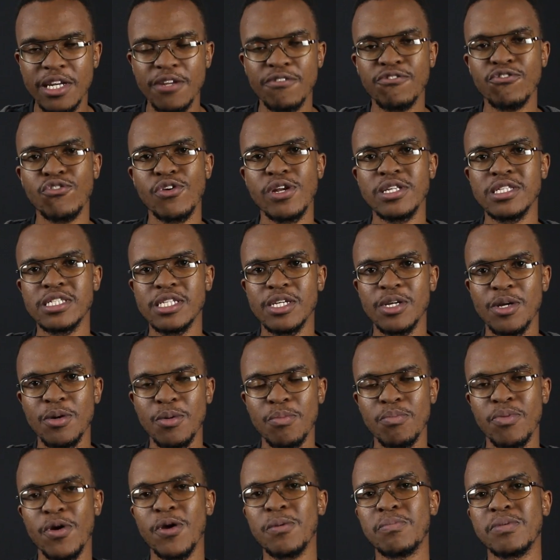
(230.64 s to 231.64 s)
different
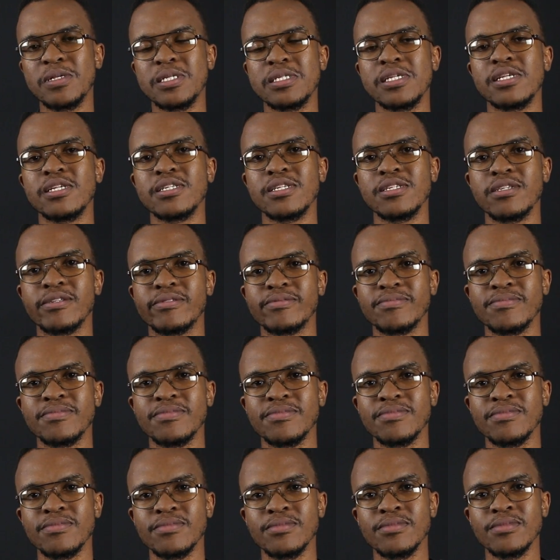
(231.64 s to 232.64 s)
purposes.
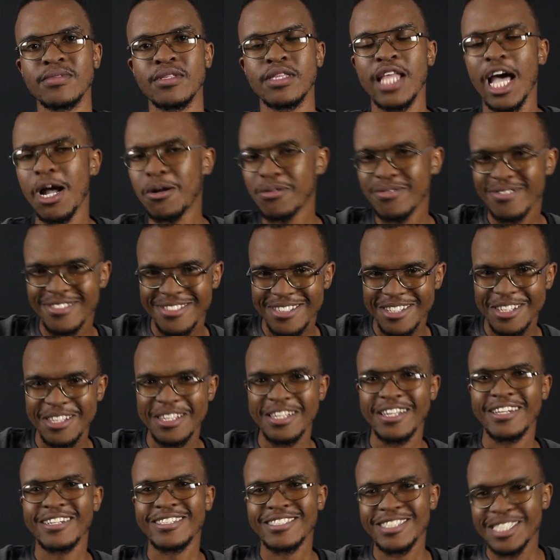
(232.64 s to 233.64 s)
Now,
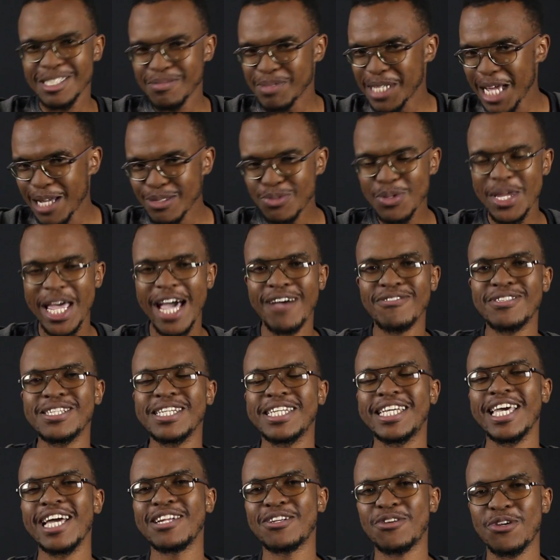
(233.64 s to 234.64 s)
sometimes we have
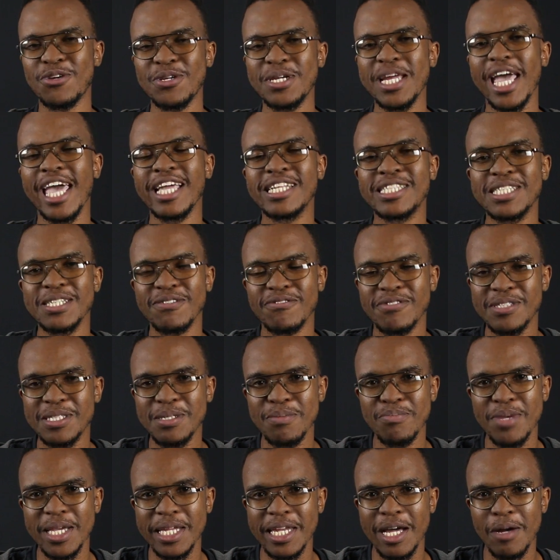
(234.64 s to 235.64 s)
to get creative
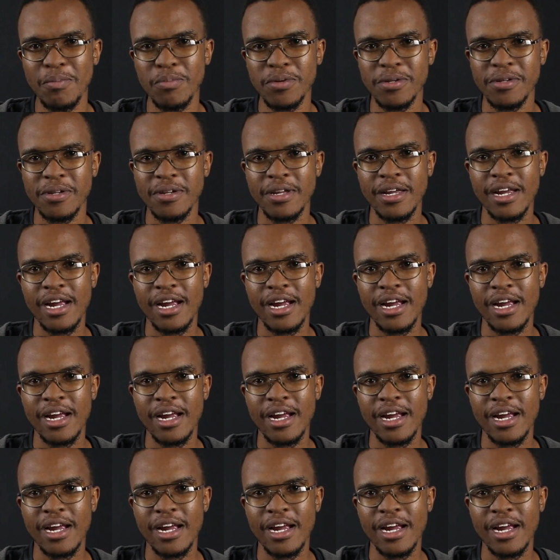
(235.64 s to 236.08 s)
to meet up,